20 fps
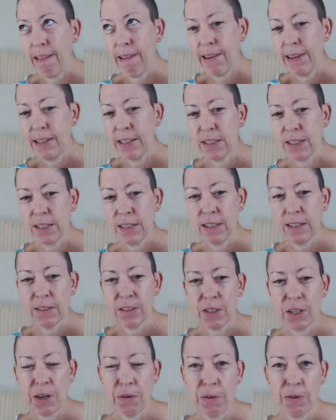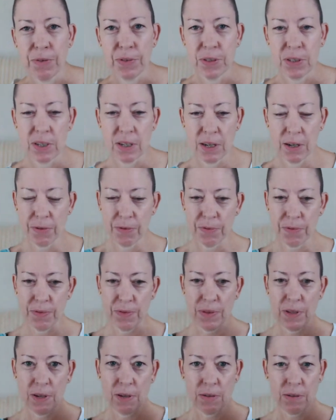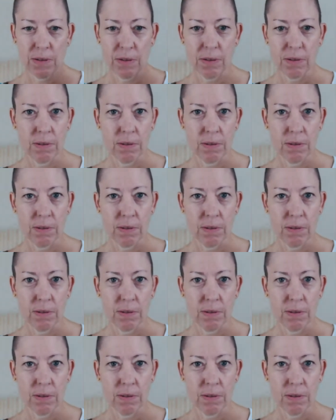I start to go off stuff. Bear